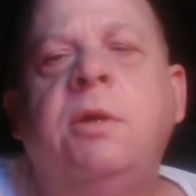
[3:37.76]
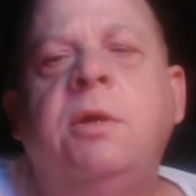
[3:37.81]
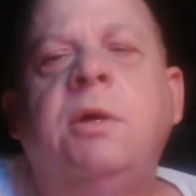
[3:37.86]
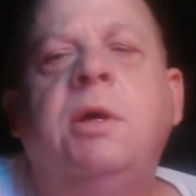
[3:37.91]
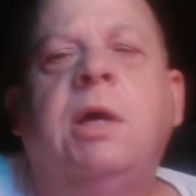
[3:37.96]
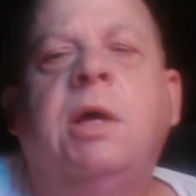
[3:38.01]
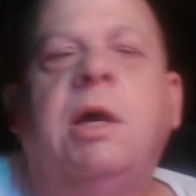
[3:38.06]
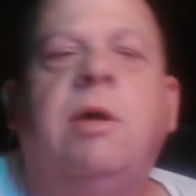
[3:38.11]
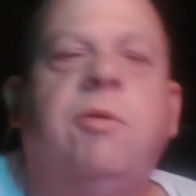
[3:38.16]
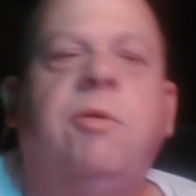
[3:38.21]

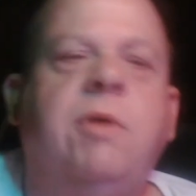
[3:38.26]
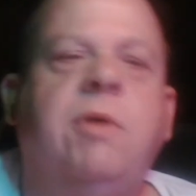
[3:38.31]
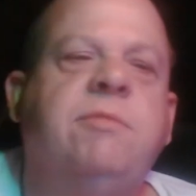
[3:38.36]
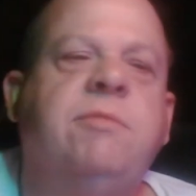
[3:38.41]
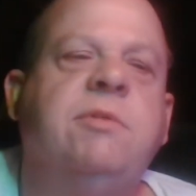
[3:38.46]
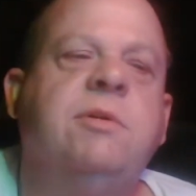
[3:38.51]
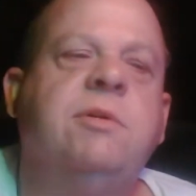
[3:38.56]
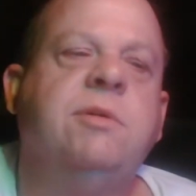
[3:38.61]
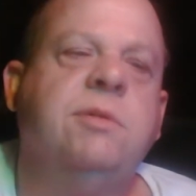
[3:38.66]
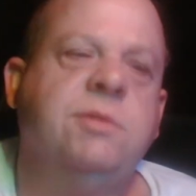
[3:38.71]

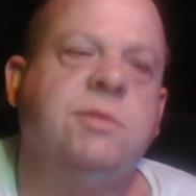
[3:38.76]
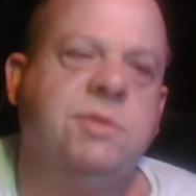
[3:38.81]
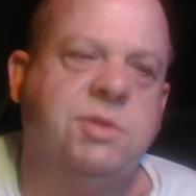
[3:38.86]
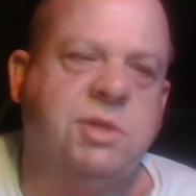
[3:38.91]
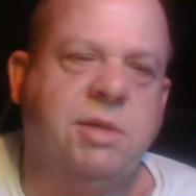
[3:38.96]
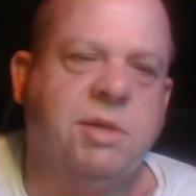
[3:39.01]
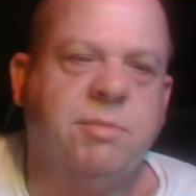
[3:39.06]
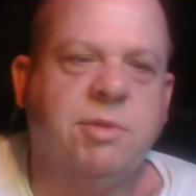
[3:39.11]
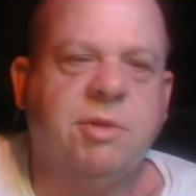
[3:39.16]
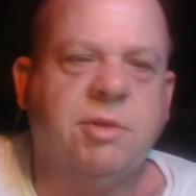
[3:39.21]
However,
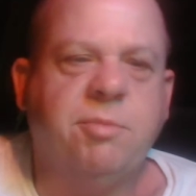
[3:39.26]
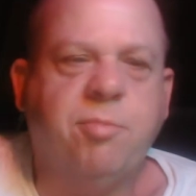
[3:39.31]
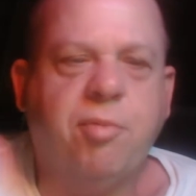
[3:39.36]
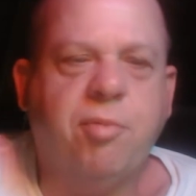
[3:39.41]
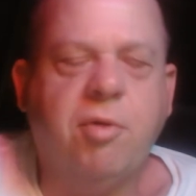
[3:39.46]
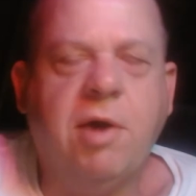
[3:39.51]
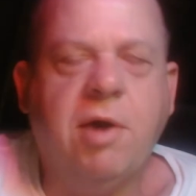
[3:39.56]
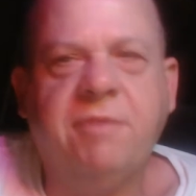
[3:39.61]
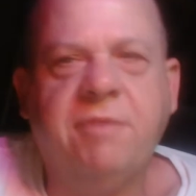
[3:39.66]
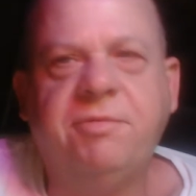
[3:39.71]
some of the
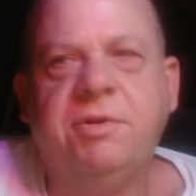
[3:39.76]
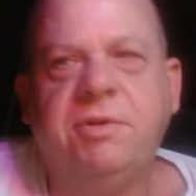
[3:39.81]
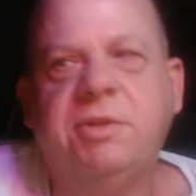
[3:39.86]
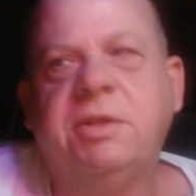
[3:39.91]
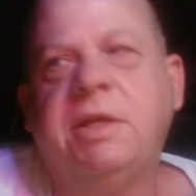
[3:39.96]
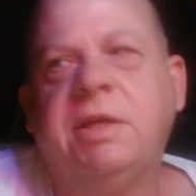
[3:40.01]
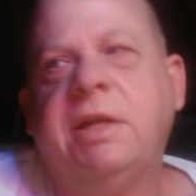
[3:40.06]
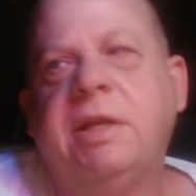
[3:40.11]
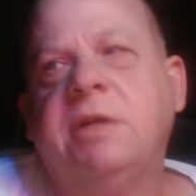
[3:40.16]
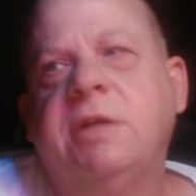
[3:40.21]
profit
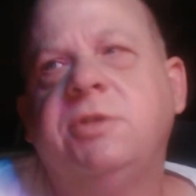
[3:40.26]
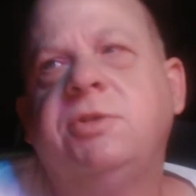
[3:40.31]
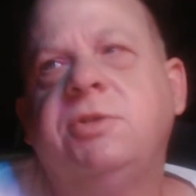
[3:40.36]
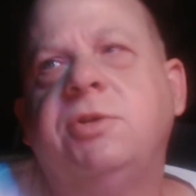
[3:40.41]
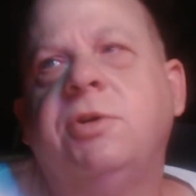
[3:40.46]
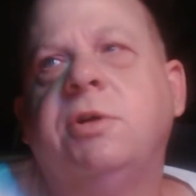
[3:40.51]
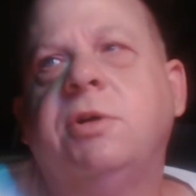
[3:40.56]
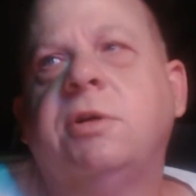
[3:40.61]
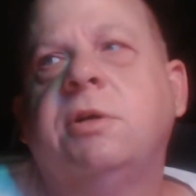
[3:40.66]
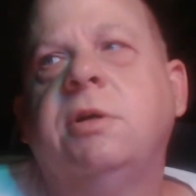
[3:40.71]
that I
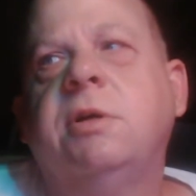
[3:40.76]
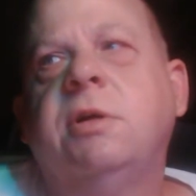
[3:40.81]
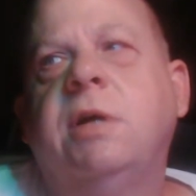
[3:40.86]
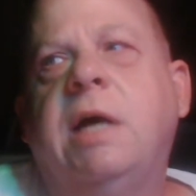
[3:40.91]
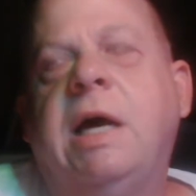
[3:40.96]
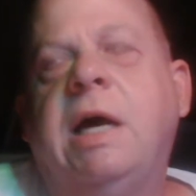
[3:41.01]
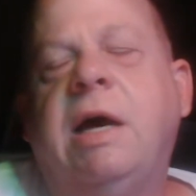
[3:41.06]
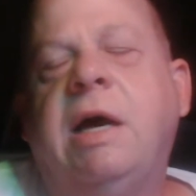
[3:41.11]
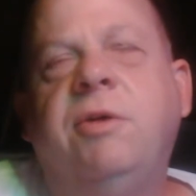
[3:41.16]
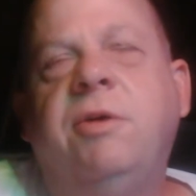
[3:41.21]
took
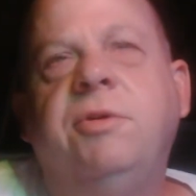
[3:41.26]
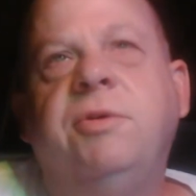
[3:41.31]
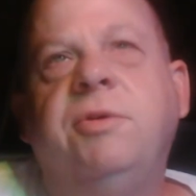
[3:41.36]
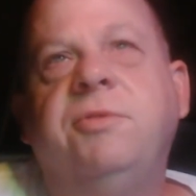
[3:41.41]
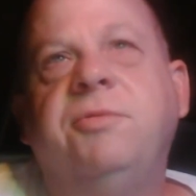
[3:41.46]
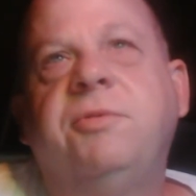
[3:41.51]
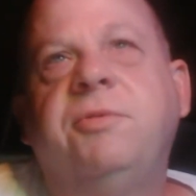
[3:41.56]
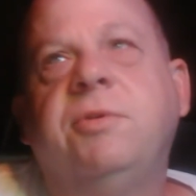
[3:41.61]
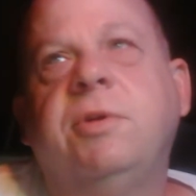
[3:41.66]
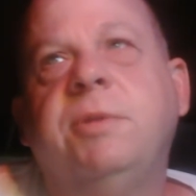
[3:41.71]
out
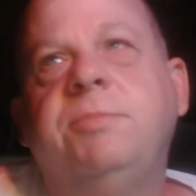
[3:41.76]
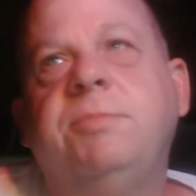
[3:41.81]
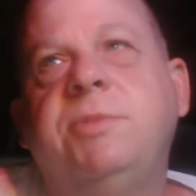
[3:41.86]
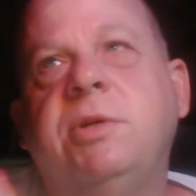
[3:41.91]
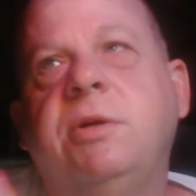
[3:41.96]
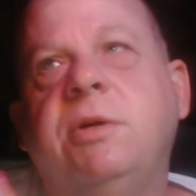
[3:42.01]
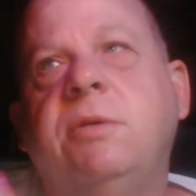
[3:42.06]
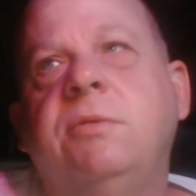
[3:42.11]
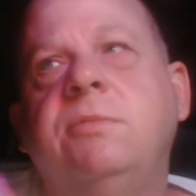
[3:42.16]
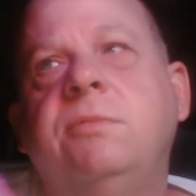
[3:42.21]
of
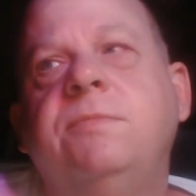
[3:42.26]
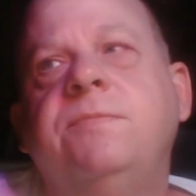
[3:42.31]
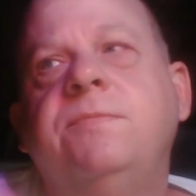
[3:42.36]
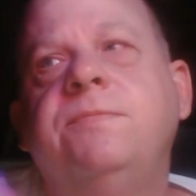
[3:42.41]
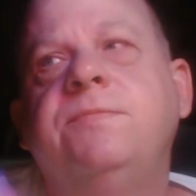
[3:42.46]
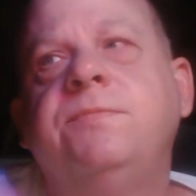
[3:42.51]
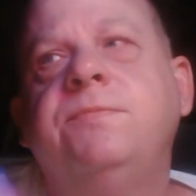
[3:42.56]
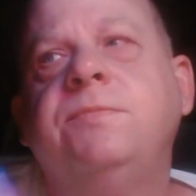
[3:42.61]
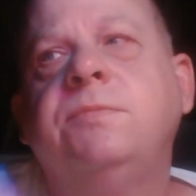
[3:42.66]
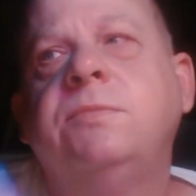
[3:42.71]
crypto
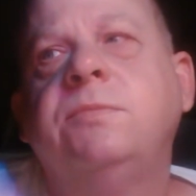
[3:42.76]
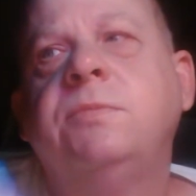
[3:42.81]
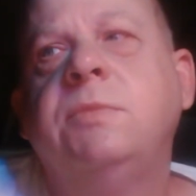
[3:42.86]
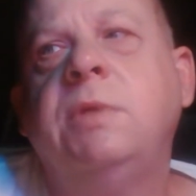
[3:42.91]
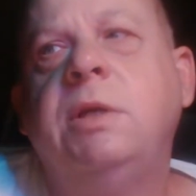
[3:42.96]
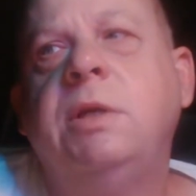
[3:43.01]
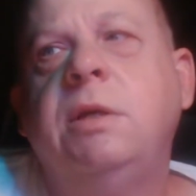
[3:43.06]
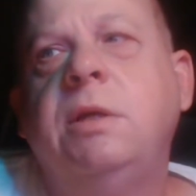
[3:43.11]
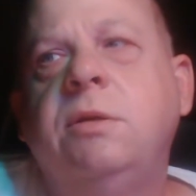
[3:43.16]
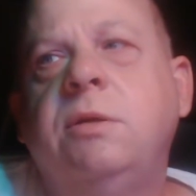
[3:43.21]

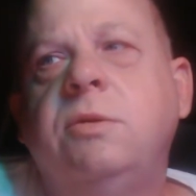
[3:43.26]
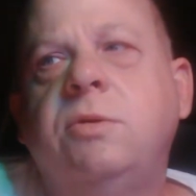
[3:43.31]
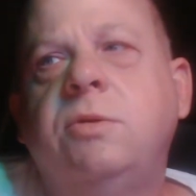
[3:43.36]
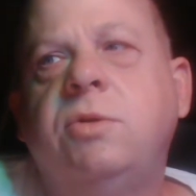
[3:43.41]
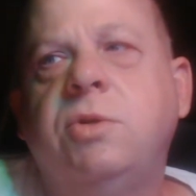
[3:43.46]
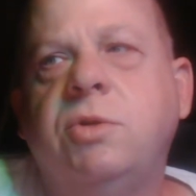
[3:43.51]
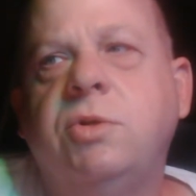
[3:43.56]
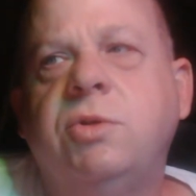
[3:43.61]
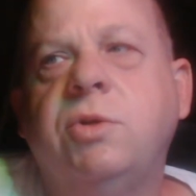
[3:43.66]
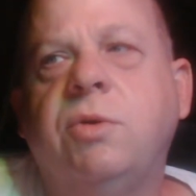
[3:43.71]

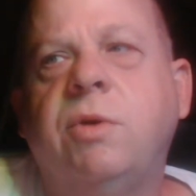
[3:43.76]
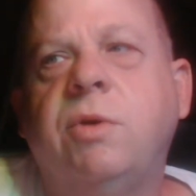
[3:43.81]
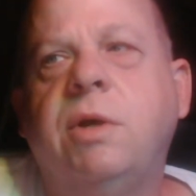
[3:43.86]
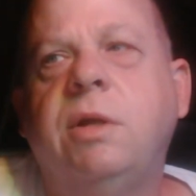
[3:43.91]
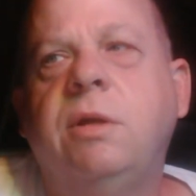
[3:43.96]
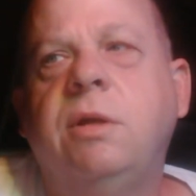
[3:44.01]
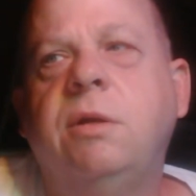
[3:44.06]
to do it,